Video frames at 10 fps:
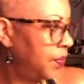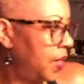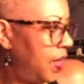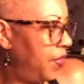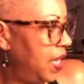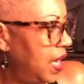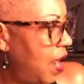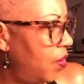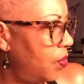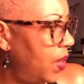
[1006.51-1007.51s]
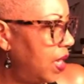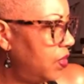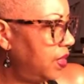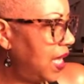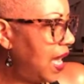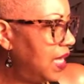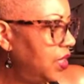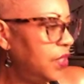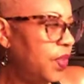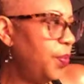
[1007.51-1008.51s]
And then our regular size,
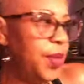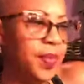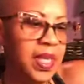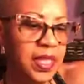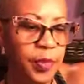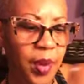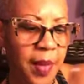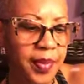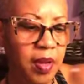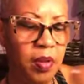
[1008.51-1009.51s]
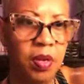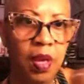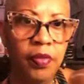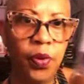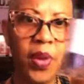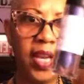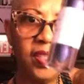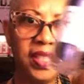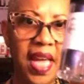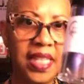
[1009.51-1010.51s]
just for the people that just popped on, the regular
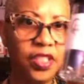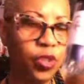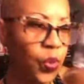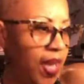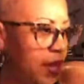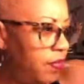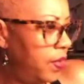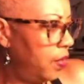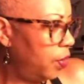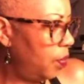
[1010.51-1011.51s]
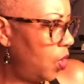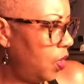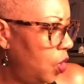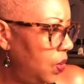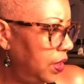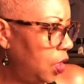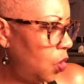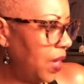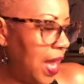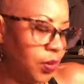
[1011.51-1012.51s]
size is 12. The Merlot is
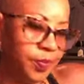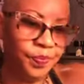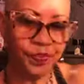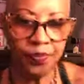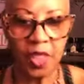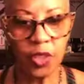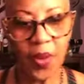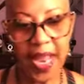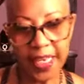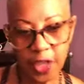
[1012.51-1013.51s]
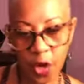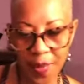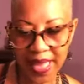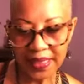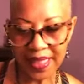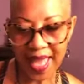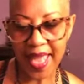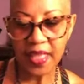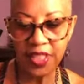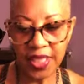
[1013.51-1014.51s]
sold out. So I had to go back to
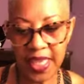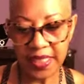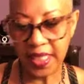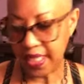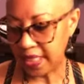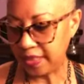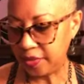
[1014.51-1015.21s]
that to get to this.